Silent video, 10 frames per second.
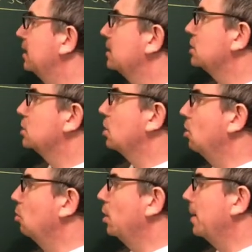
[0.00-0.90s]

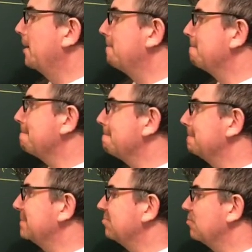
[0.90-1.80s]
So
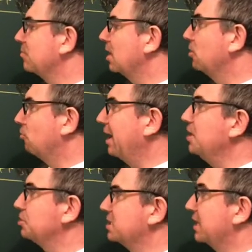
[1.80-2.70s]
the range
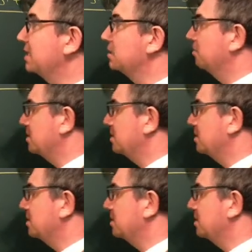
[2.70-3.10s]
in this case is going to be